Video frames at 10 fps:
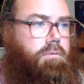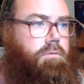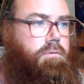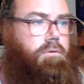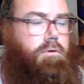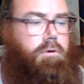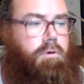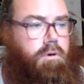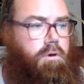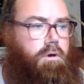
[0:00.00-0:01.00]
Hey,
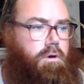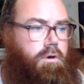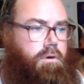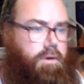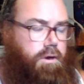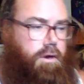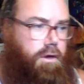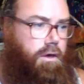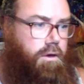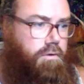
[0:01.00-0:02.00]
Green Snake, how are
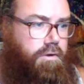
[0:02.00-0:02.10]
you?